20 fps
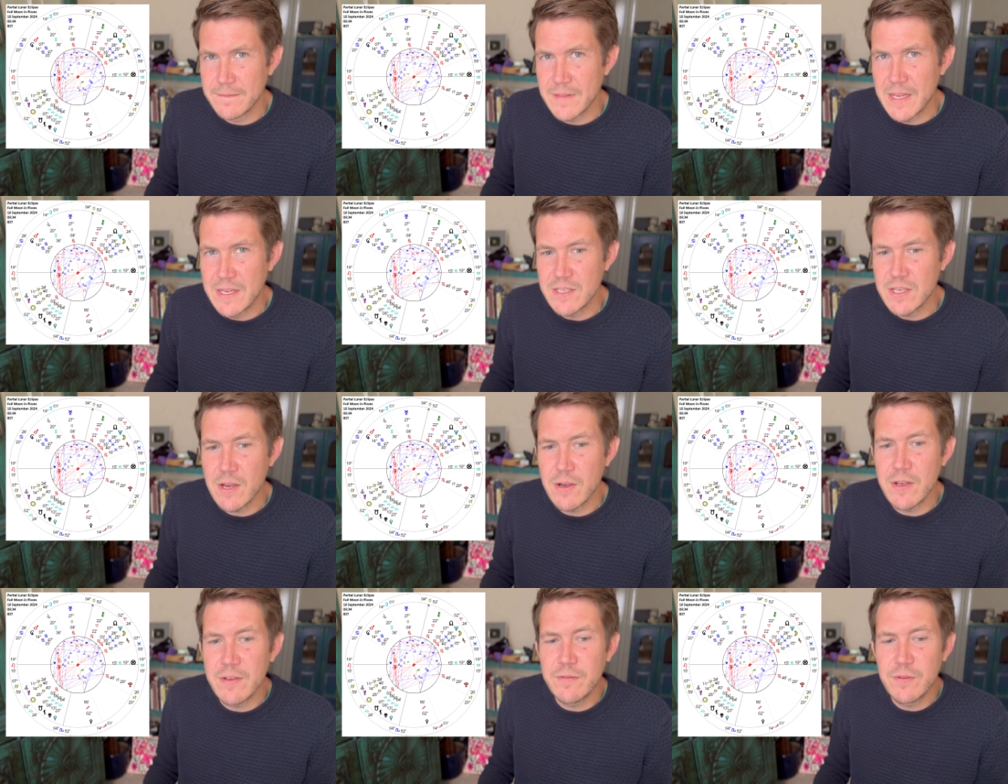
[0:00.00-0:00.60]

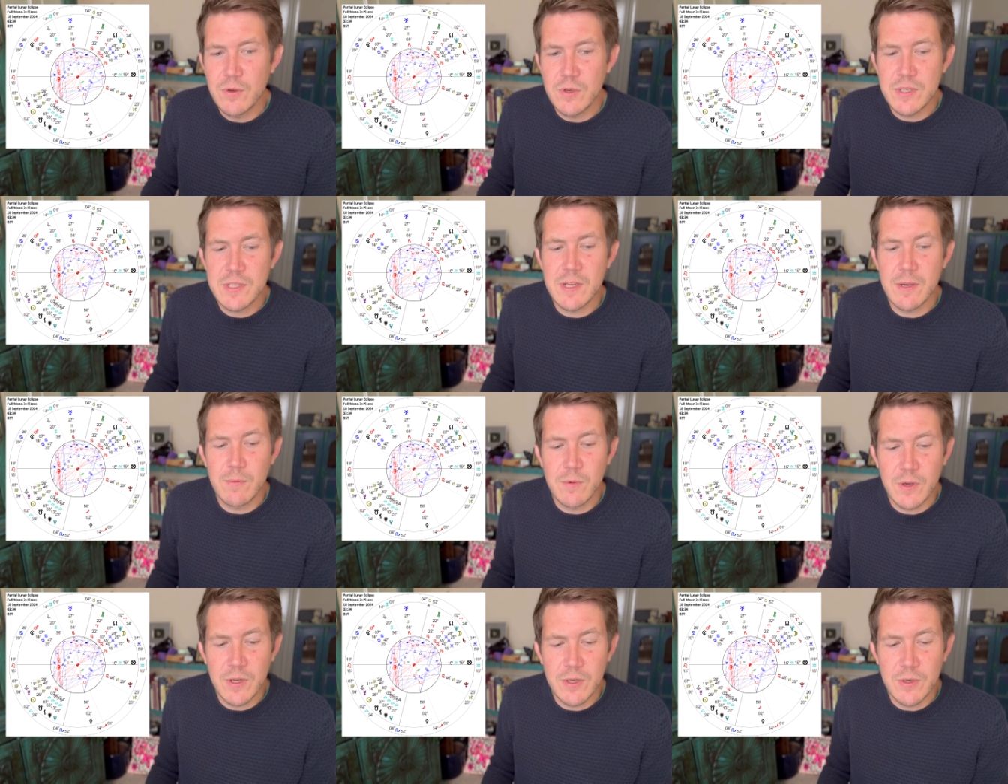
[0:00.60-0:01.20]
So if you're
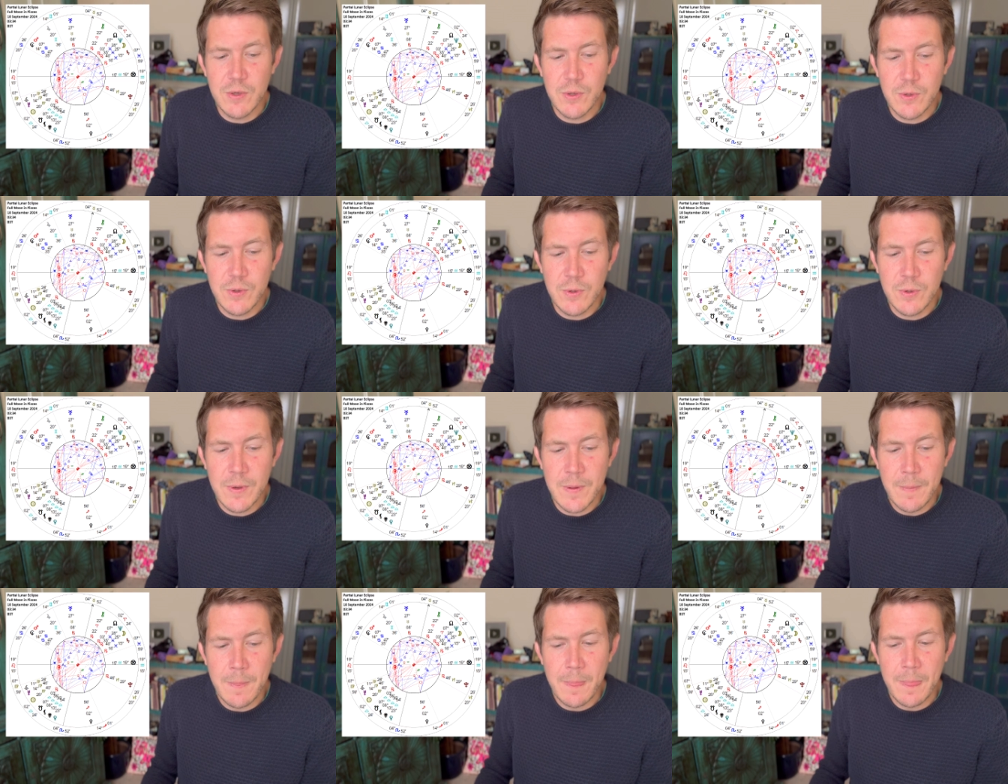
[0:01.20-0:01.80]
someone who
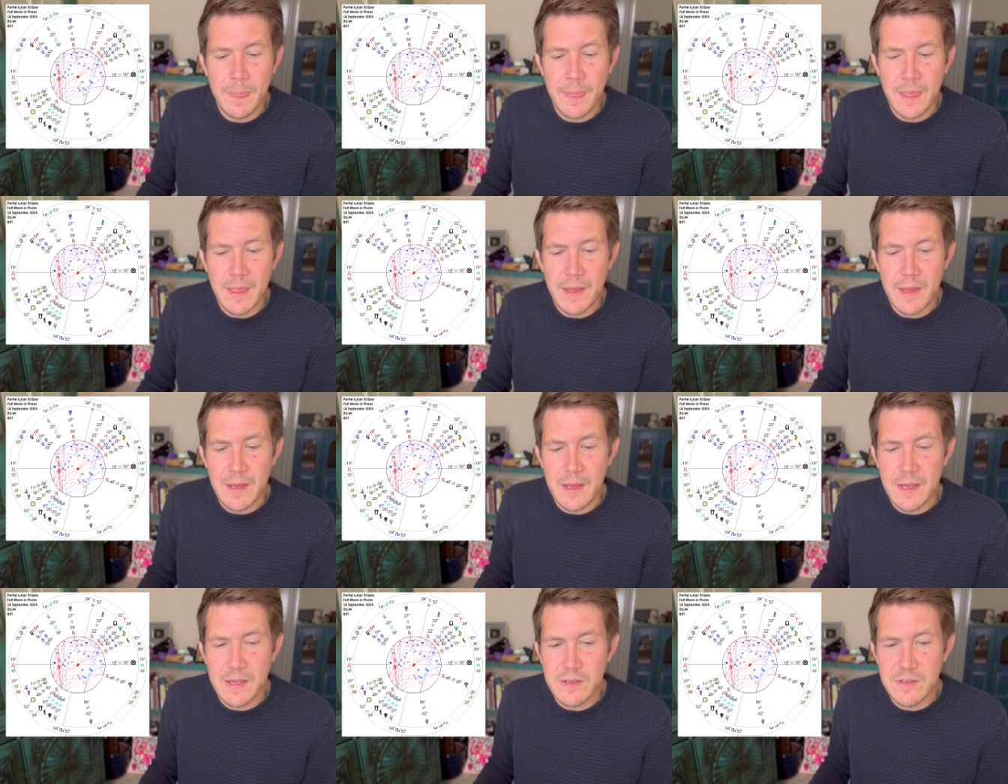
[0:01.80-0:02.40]

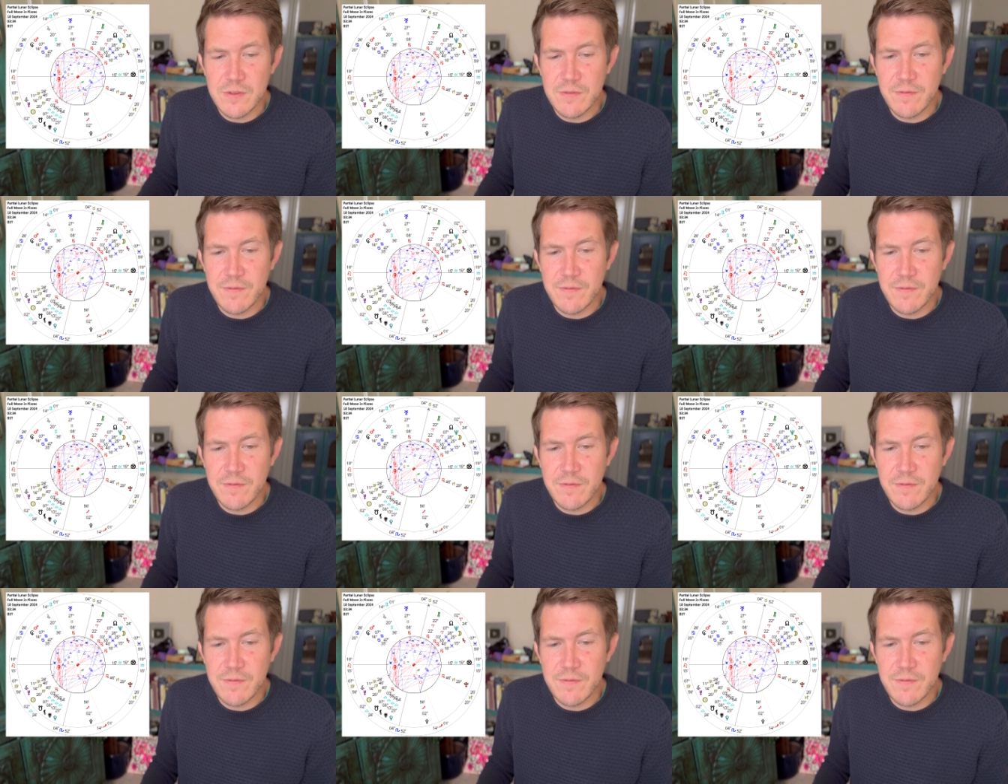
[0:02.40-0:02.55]
has